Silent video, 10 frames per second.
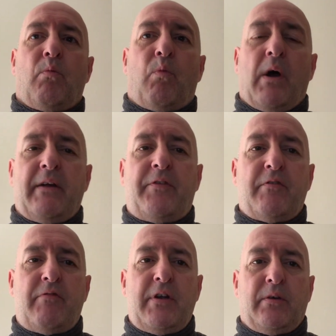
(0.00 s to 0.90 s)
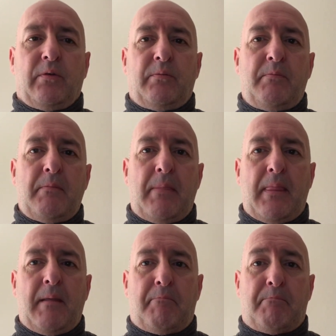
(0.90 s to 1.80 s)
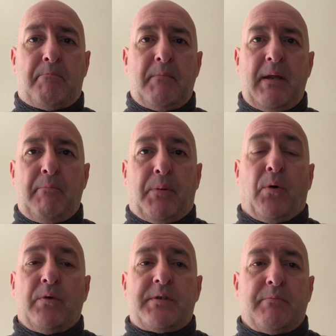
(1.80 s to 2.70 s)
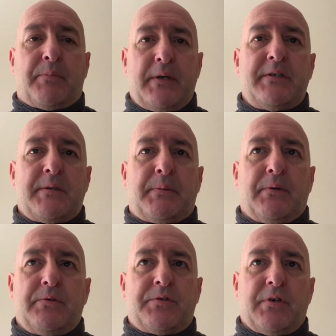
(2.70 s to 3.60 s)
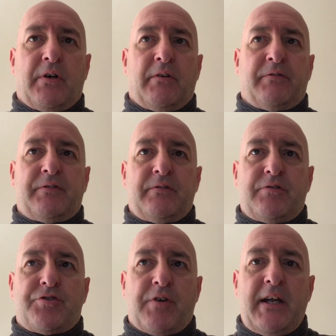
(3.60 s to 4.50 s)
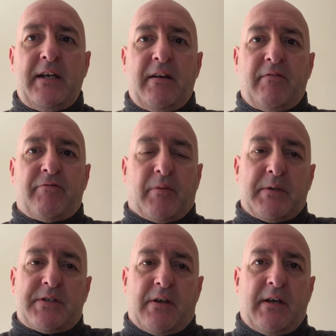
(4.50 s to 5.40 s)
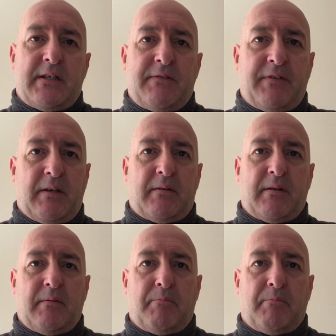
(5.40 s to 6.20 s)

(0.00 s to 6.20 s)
One of the real important principles of training from a scientific